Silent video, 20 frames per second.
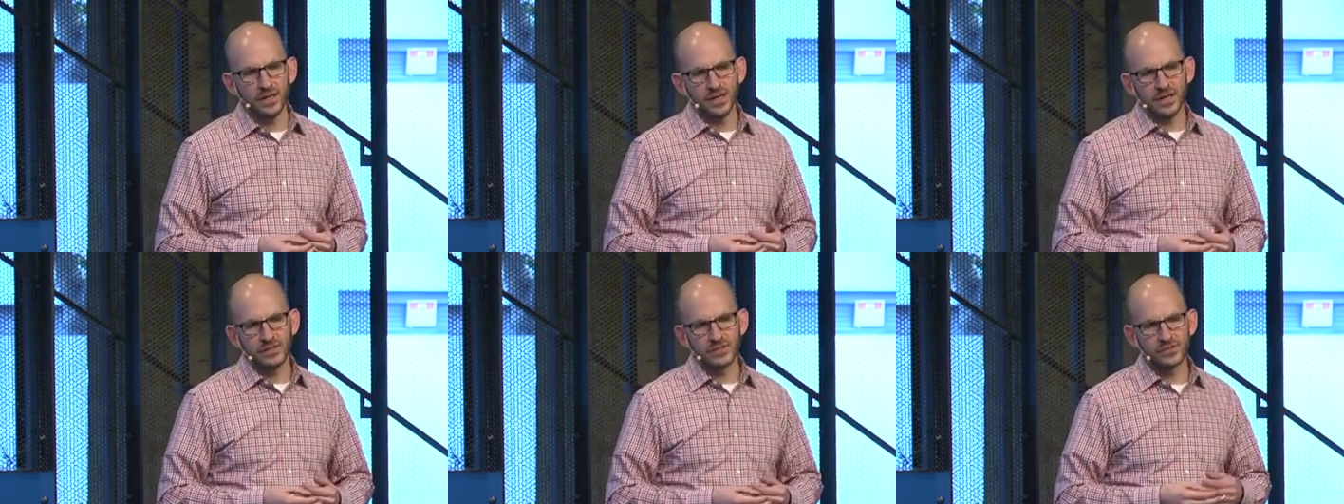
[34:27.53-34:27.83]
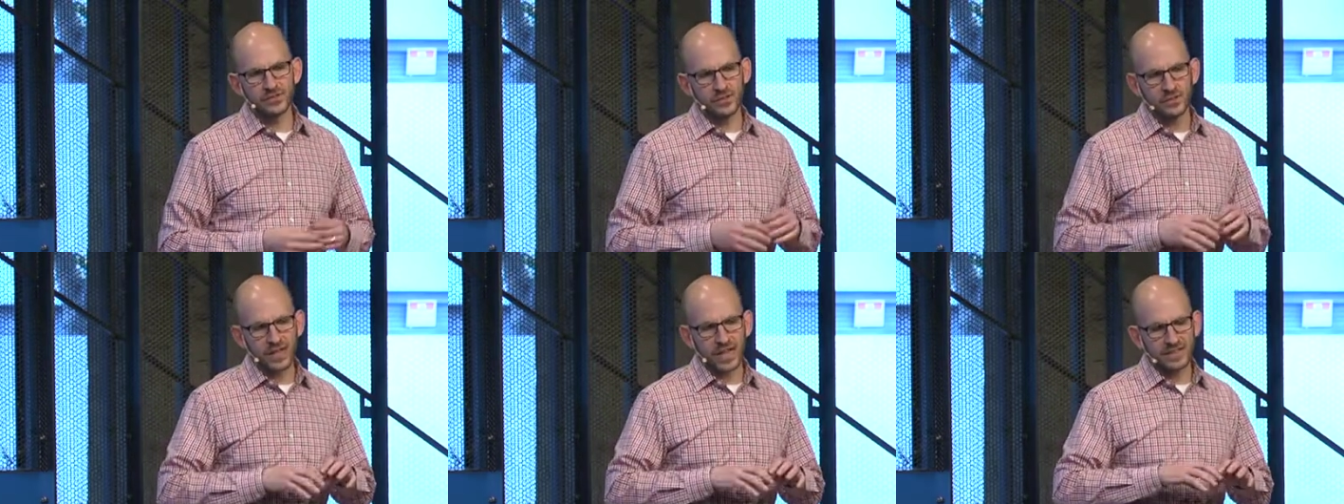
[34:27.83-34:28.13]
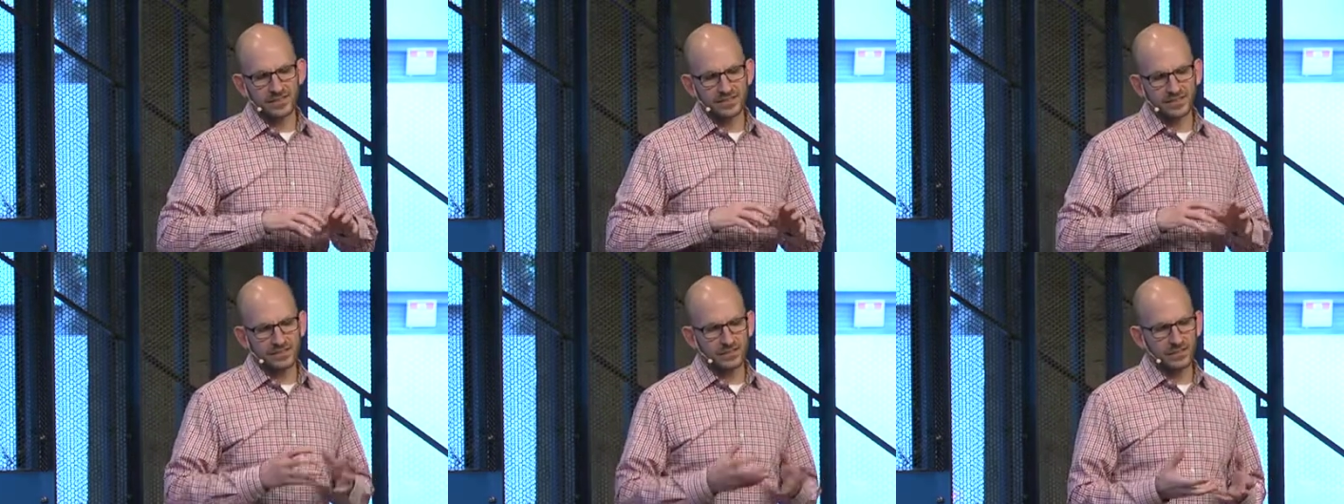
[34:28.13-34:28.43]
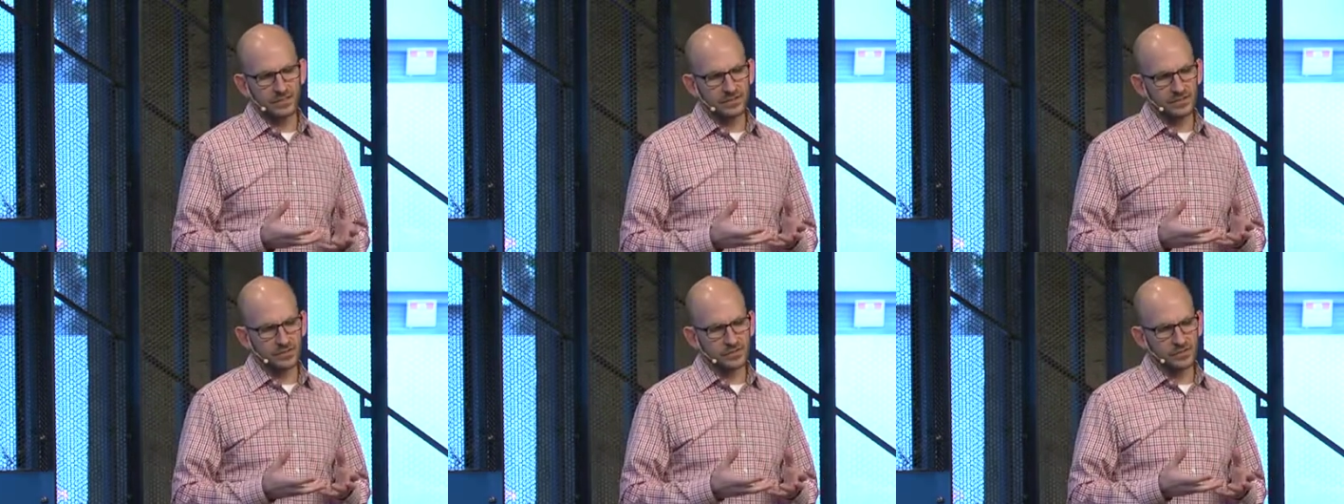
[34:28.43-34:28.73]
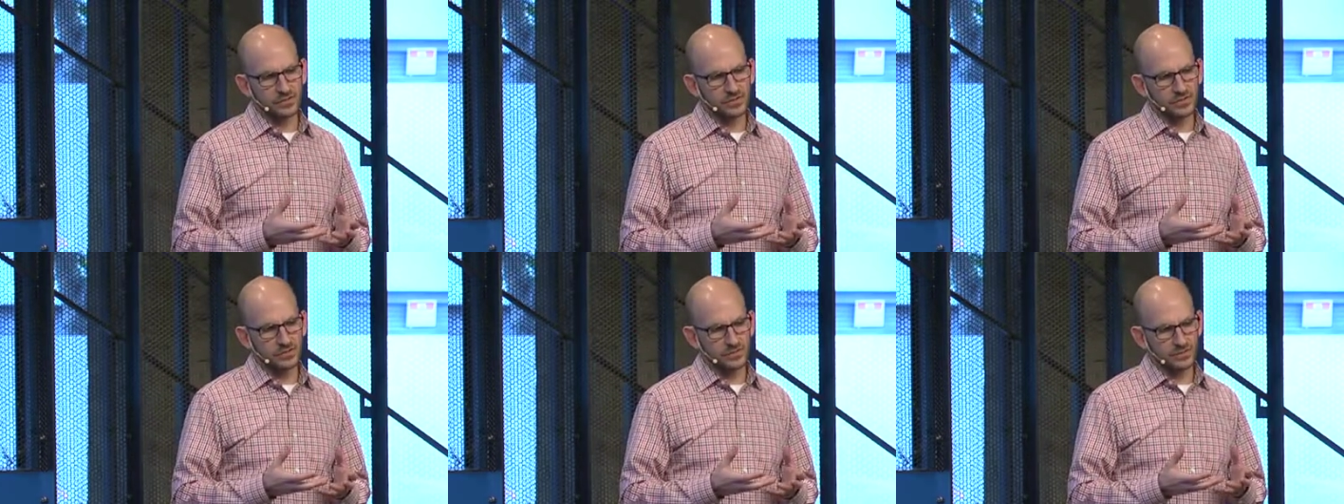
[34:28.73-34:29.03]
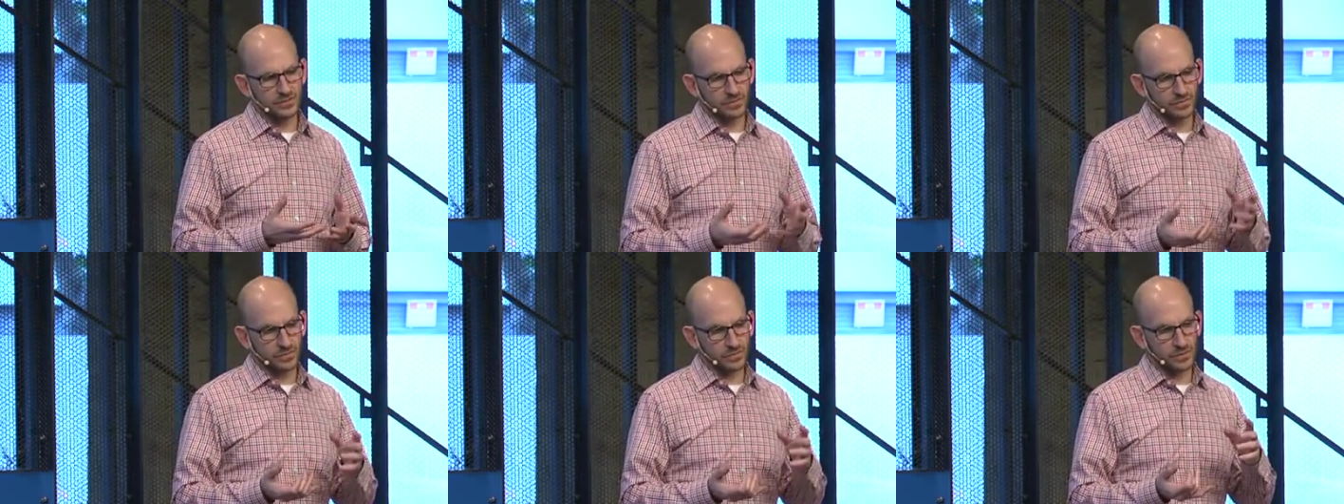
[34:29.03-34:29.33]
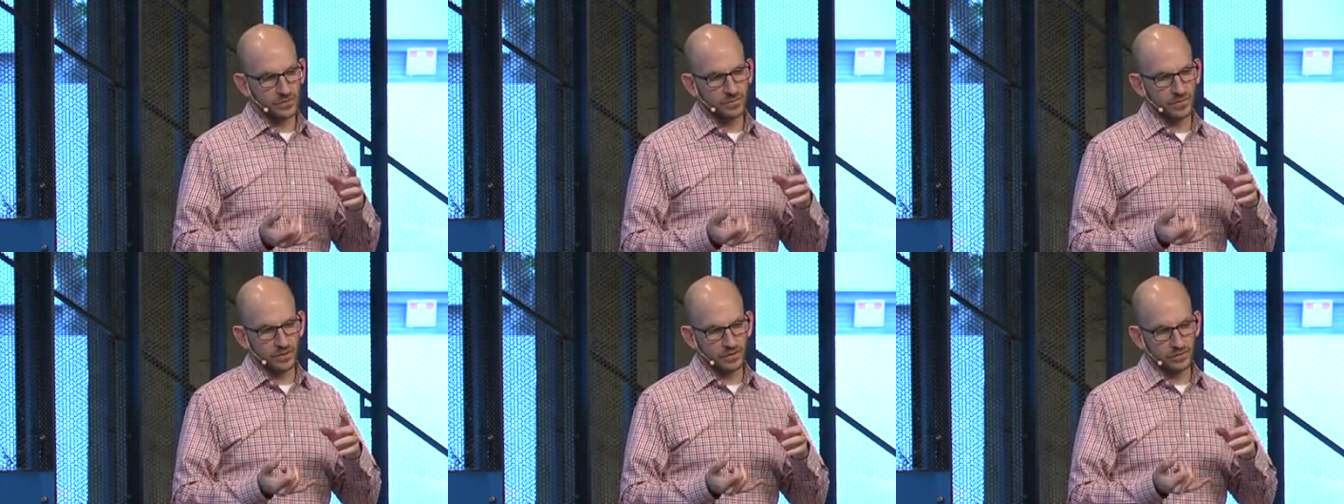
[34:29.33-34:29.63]
And so so
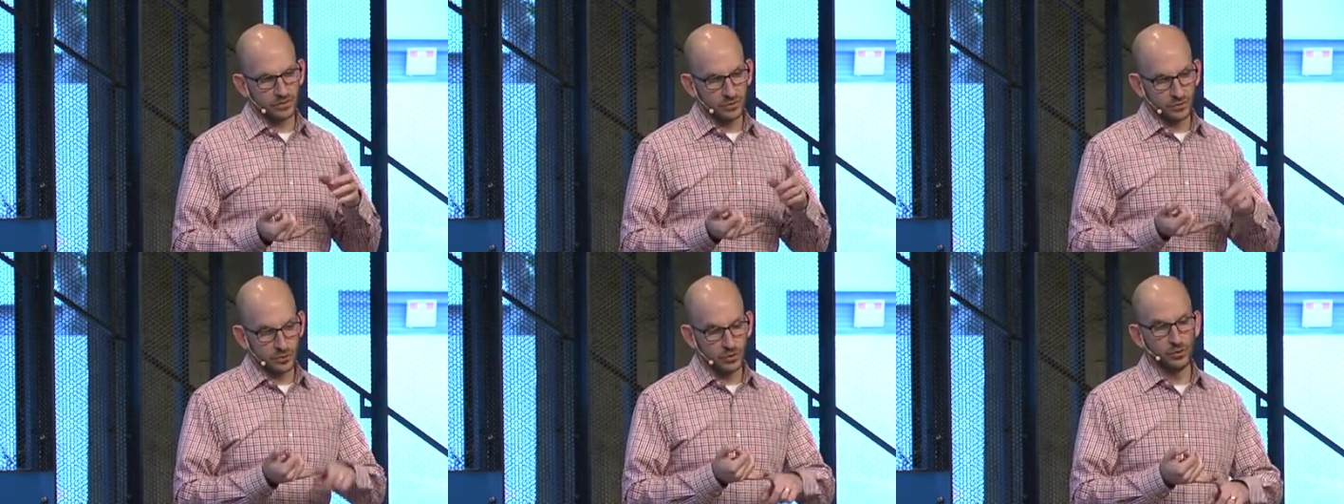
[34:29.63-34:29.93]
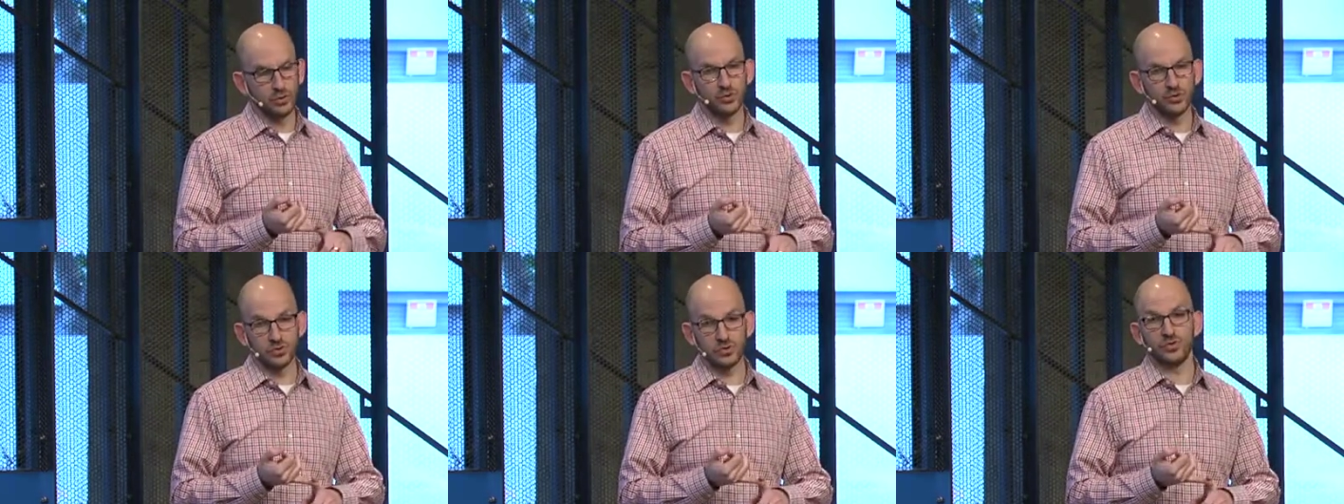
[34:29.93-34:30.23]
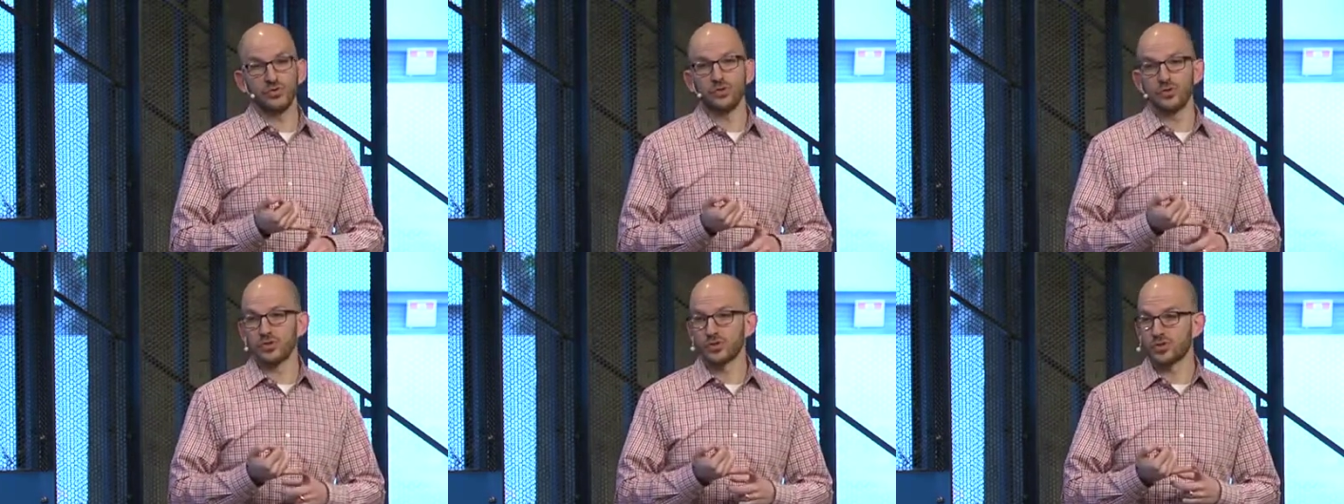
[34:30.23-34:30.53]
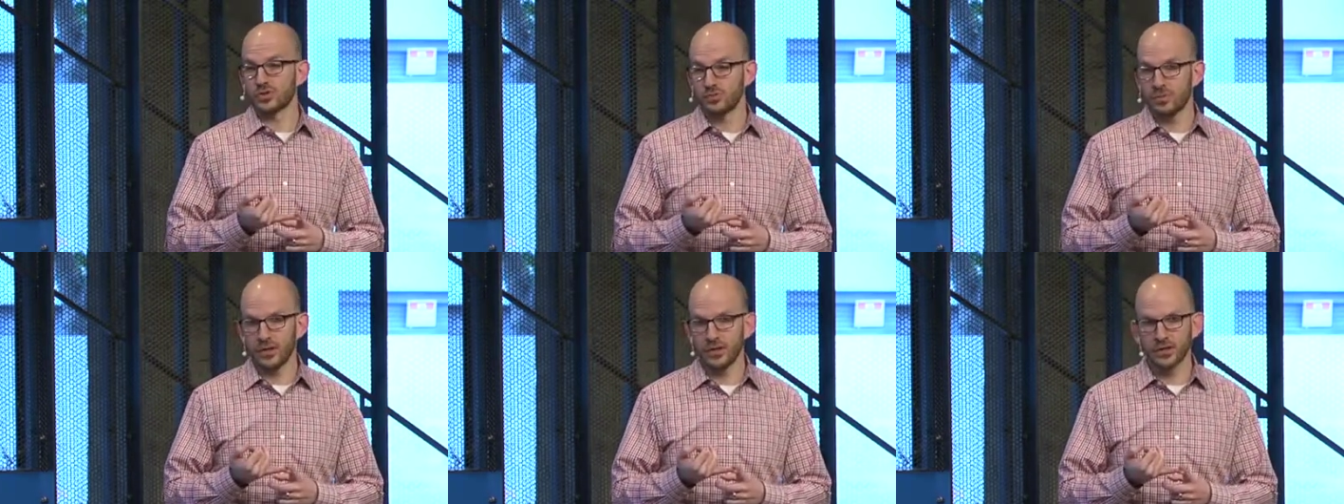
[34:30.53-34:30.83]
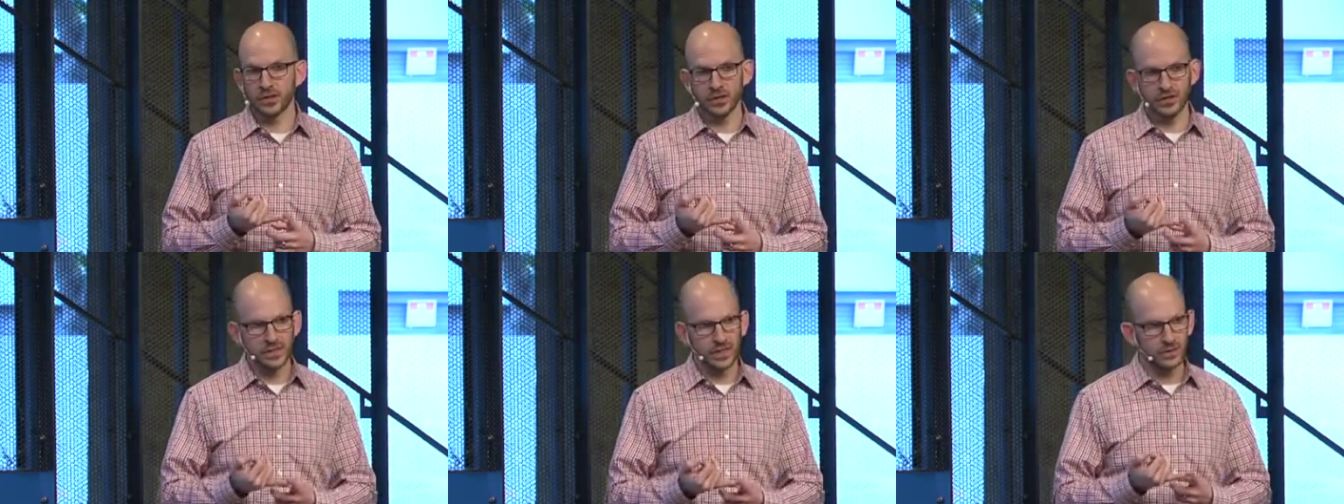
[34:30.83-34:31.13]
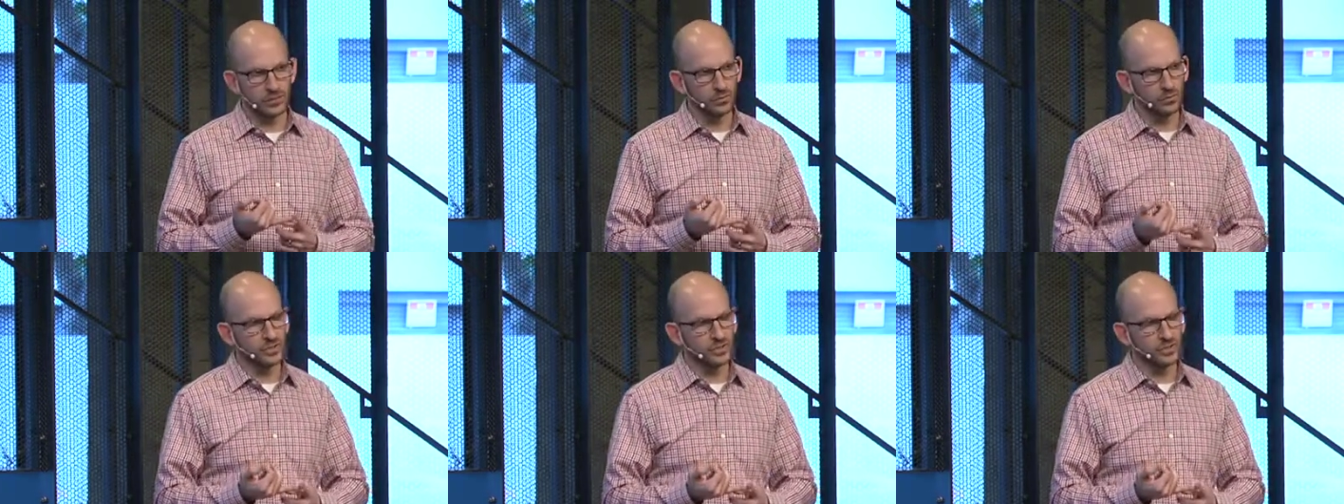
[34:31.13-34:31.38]
first of all, use it sparingly on the